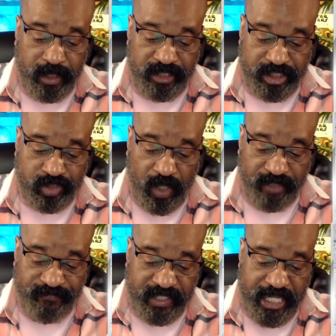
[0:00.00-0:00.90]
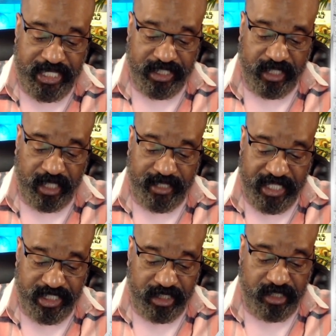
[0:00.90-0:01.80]
disqualification,
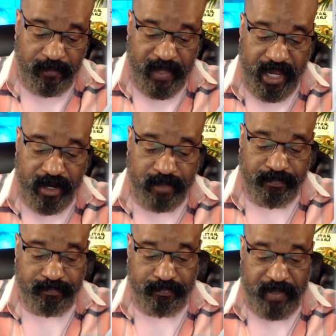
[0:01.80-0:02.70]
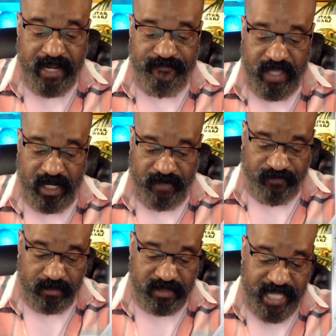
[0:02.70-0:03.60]
alleging the pair benefited
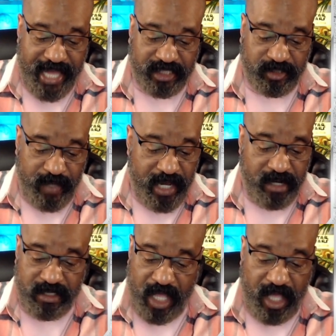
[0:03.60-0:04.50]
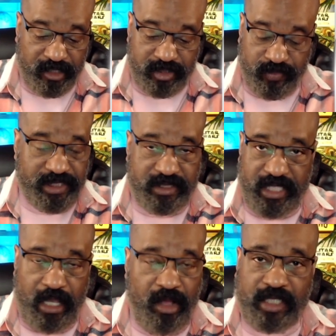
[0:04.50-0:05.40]
from taxpayer dollars, which
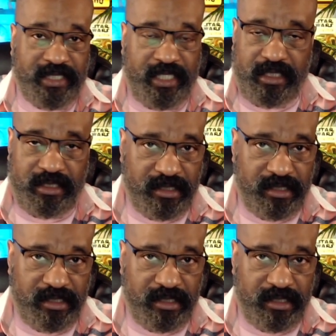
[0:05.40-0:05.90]
they all did.